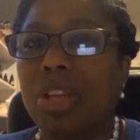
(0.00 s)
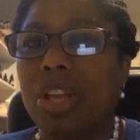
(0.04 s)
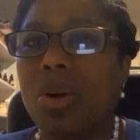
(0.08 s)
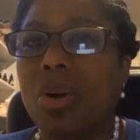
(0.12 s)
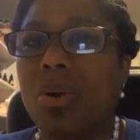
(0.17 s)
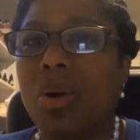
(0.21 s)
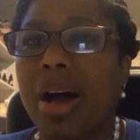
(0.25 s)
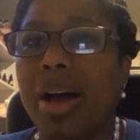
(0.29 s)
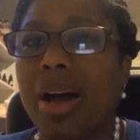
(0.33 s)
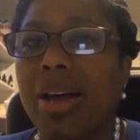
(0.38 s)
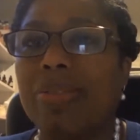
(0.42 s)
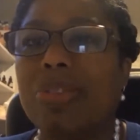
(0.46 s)

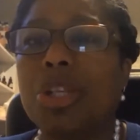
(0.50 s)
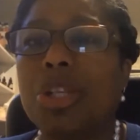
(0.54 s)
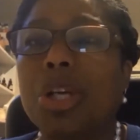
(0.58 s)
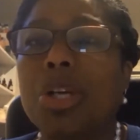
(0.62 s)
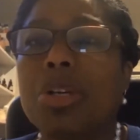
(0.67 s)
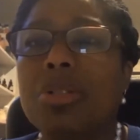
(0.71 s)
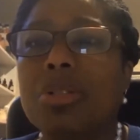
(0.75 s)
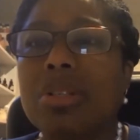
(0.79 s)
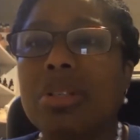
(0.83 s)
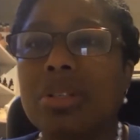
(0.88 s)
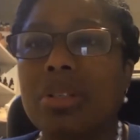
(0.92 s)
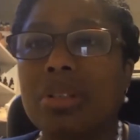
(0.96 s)
I've
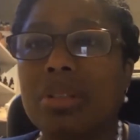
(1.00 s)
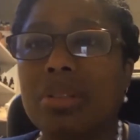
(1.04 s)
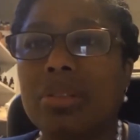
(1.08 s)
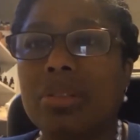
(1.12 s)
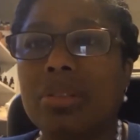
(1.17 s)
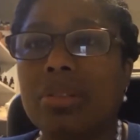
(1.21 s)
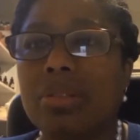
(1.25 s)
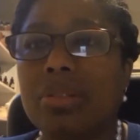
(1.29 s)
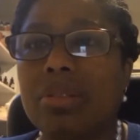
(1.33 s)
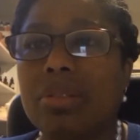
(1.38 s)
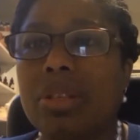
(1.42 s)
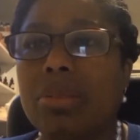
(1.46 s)
chosen
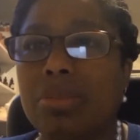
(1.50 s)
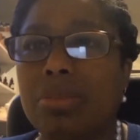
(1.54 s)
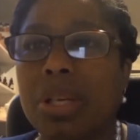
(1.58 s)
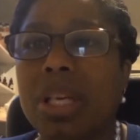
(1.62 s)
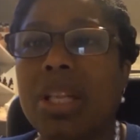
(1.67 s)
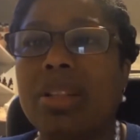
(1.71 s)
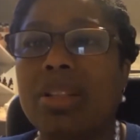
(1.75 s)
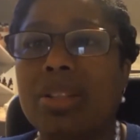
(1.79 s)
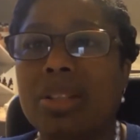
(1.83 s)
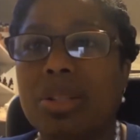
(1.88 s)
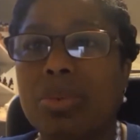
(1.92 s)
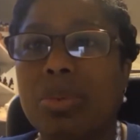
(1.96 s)
to be
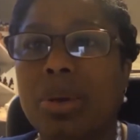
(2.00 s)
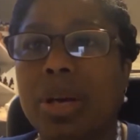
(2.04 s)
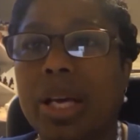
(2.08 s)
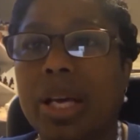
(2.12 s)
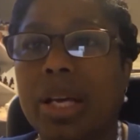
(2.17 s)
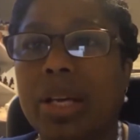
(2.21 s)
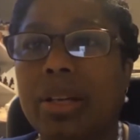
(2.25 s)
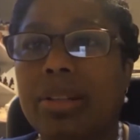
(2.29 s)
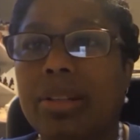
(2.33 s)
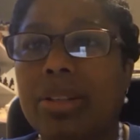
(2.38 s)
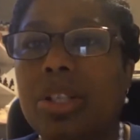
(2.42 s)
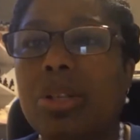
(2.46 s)
this
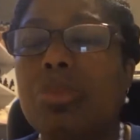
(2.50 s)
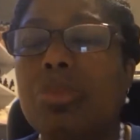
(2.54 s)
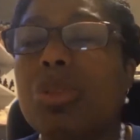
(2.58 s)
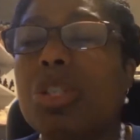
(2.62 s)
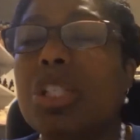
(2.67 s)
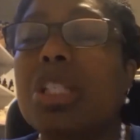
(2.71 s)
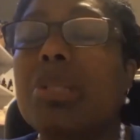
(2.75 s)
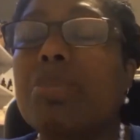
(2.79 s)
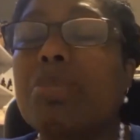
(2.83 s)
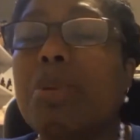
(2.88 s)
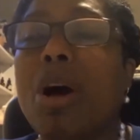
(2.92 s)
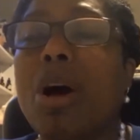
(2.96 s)
way, to
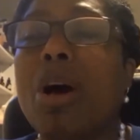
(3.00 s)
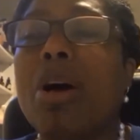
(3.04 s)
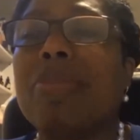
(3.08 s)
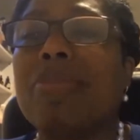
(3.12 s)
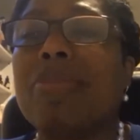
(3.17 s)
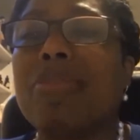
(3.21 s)
respond